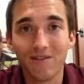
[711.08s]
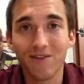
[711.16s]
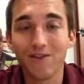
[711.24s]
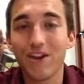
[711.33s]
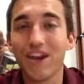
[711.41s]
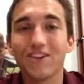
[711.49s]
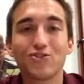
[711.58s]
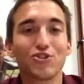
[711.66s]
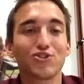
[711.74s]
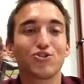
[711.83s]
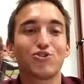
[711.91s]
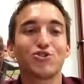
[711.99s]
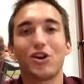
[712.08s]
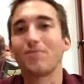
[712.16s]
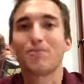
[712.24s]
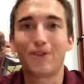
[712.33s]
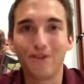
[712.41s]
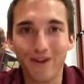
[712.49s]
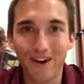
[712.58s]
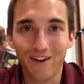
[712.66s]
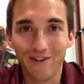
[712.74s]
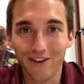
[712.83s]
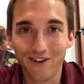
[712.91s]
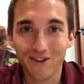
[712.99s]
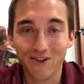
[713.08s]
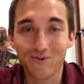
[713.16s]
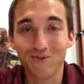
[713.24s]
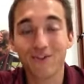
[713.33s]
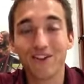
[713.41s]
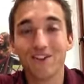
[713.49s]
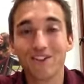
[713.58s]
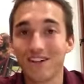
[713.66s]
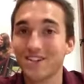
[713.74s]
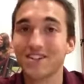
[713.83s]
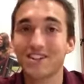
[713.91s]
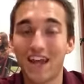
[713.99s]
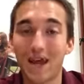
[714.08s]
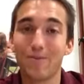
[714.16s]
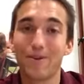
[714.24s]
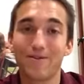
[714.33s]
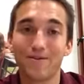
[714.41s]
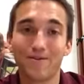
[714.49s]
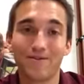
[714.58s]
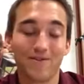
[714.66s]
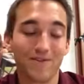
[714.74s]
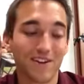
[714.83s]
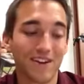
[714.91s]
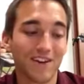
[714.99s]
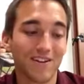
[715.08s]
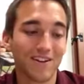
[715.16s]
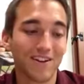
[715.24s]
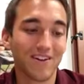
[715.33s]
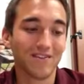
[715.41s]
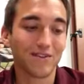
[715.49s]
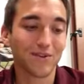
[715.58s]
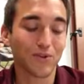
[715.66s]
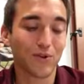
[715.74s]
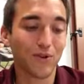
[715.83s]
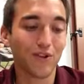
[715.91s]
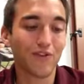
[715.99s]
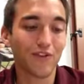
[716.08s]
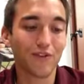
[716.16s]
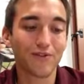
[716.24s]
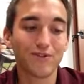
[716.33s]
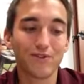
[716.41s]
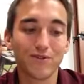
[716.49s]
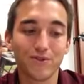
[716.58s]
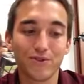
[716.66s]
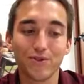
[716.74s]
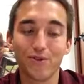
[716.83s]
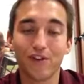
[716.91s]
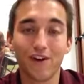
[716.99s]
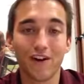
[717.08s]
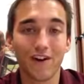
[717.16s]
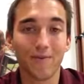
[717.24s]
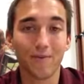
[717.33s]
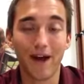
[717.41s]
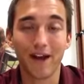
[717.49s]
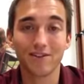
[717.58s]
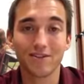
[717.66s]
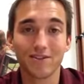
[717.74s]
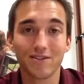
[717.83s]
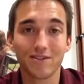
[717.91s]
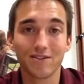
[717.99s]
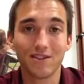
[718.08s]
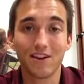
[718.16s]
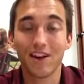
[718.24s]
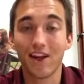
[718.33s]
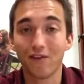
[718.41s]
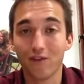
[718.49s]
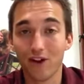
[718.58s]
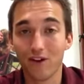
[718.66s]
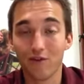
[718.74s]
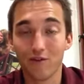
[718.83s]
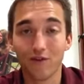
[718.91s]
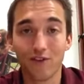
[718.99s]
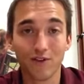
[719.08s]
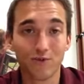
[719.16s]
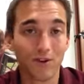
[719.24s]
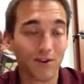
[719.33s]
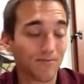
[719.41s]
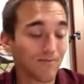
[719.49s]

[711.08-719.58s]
You can't just jump right away into French 2. That doesn't happen. Okay? So it's only for those students who have already passed and have credit for French 1.